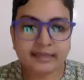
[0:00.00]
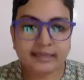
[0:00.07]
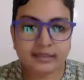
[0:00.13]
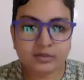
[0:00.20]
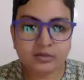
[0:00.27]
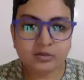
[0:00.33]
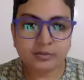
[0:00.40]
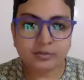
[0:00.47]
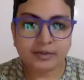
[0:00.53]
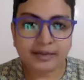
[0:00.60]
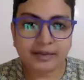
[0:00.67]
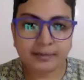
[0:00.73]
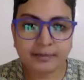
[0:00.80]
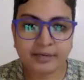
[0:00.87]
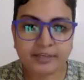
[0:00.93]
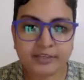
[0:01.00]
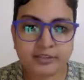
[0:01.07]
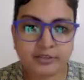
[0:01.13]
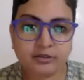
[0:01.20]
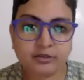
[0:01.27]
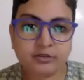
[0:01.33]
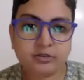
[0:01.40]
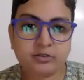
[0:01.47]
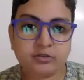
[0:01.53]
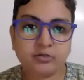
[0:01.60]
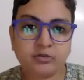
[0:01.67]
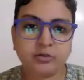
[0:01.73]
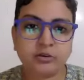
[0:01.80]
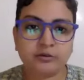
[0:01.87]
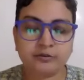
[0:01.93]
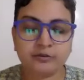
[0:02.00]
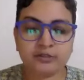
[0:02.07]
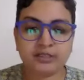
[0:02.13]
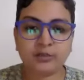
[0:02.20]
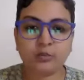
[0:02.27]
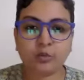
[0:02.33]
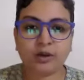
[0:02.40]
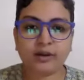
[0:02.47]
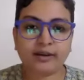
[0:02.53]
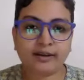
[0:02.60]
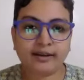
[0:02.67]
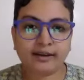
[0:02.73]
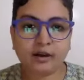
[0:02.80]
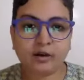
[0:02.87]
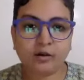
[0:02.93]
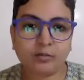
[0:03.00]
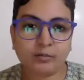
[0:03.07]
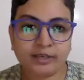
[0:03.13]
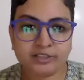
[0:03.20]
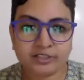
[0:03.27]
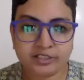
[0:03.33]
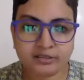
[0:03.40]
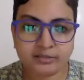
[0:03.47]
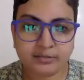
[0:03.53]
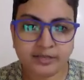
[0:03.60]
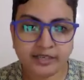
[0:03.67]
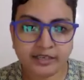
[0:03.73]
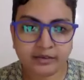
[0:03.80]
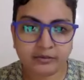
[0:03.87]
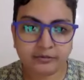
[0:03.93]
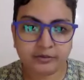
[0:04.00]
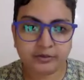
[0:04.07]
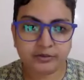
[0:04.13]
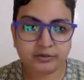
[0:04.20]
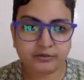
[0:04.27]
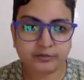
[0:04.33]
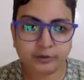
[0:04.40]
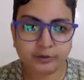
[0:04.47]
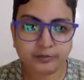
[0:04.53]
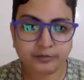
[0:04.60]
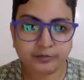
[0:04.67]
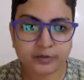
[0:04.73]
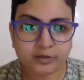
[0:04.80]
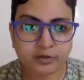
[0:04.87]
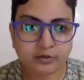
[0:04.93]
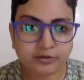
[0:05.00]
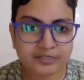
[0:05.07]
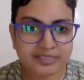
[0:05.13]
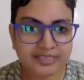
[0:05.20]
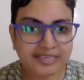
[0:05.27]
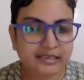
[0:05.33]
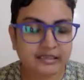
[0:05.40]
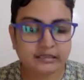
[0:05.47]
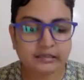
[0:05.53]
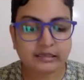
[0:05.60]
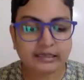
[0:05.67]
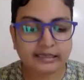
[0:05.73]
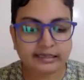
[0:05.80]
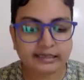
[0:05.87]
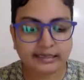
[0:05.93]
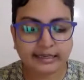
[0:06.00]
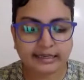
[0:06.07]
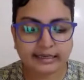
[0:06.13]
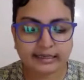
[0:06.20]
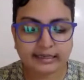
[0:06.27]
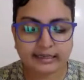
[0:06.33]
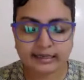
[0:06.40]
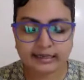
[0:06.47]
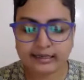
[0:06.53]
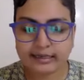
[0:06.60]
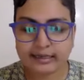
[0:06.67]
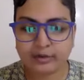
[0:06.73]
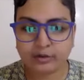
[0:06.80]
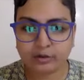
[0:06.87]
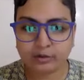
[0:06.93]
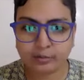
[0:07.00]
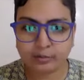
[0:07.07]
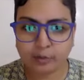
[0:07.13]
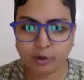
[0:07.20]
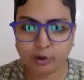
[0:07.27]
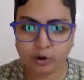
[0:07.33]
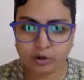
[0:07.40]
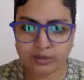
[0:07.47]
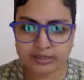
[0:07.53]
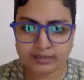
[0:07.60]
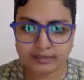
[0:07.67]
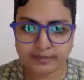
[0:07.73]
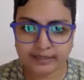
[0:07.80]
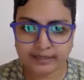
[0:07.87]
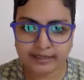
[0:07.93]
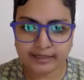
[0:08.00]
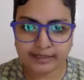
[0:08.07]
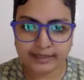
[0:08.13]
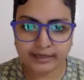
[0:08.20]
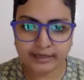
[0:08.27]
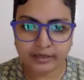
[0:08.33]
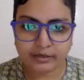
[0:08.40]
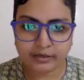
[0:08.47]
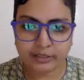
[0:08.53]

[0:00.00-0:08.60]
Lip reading: thing is to apply pressure. So you have to see how much it's bleeding first of all. So if it's like a really tiny cut, like on the paw or something like that, you